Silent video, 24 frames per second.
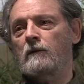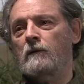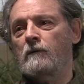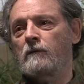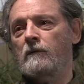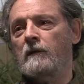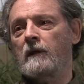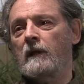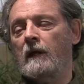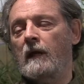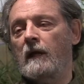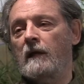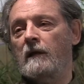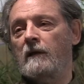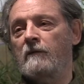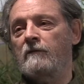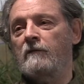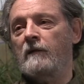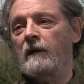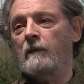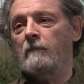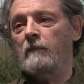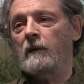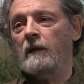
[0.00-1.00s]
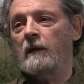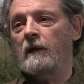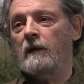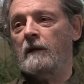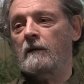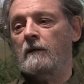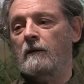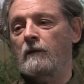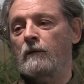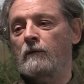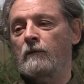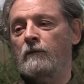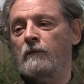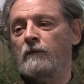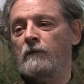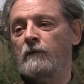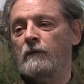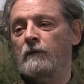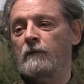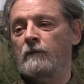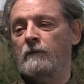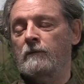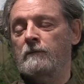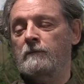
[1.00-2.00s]
don't think any family can go
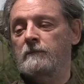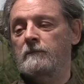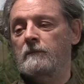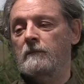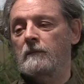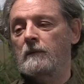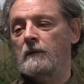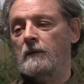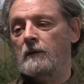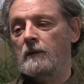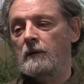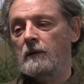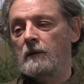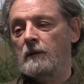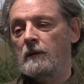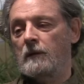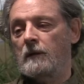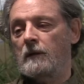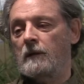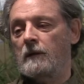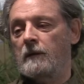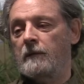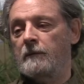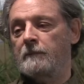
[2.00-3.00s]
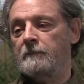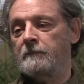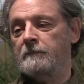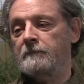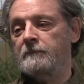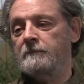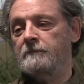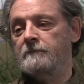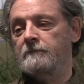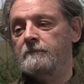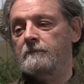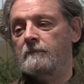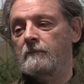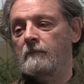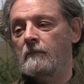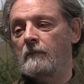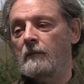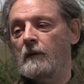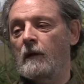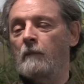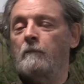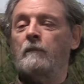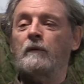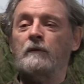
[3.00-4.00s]
through
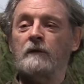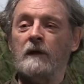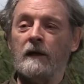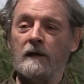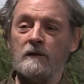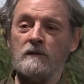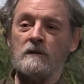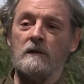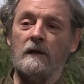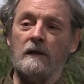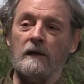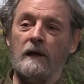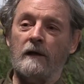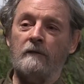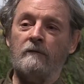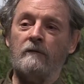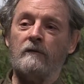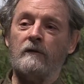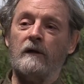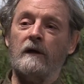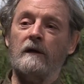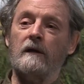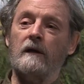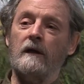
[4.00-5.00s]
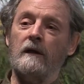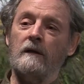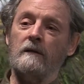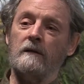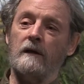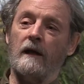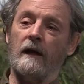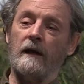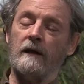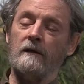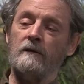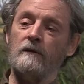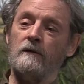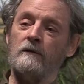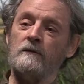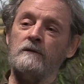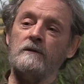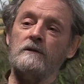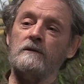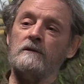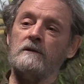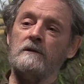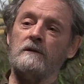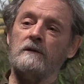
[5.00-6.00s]
a potentially life-threatening
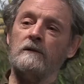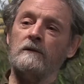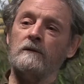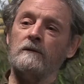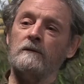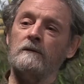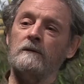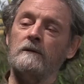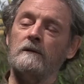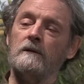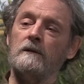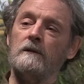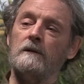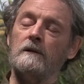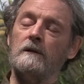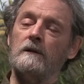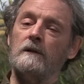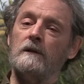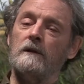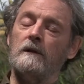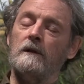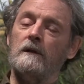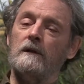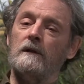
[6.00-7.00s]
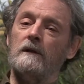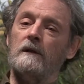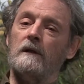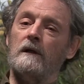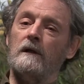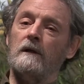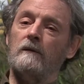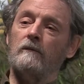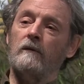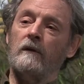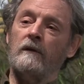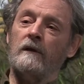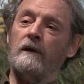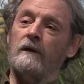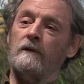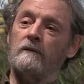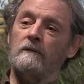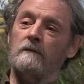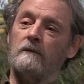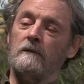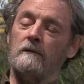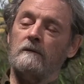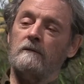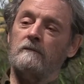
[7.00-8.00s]
diagnosis
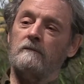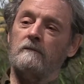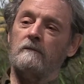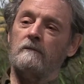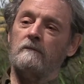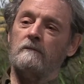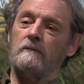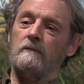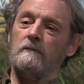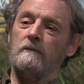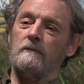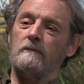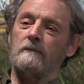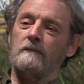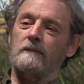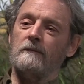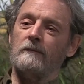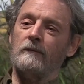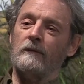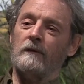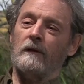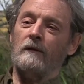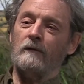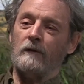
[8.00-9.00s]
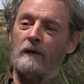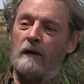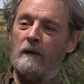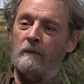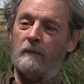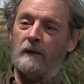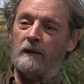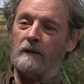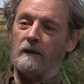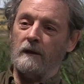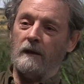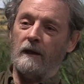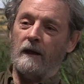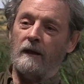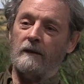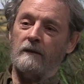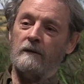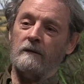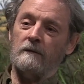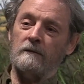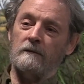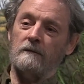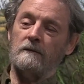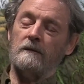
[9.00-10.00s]
without coming
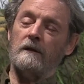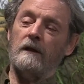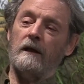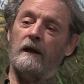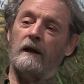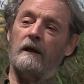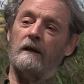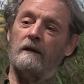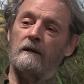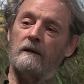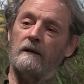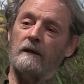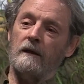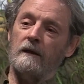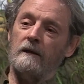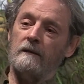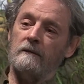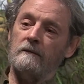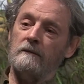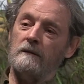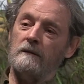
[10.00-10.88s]
together, and